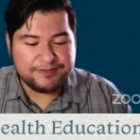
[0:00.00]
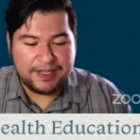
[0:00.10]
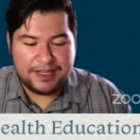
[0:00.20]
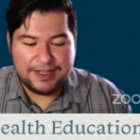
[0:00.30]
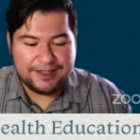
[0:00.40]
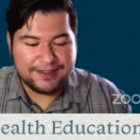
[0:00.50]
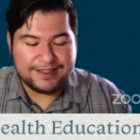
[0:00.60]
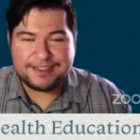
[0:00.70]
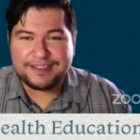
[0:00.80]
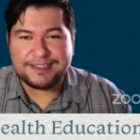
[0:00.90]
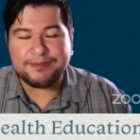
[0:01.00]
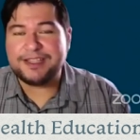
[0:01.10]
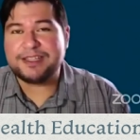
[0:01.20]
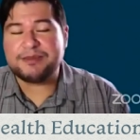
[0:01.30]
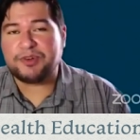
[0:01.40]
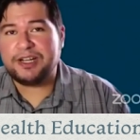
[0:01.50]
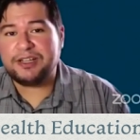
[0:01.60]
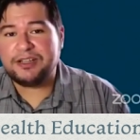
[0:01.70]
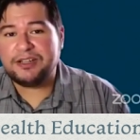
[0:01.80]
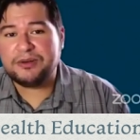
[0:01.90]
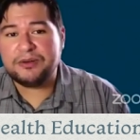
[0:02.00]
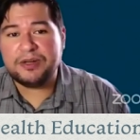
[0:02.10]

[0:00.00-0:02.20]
Uh, this is something that's brand new.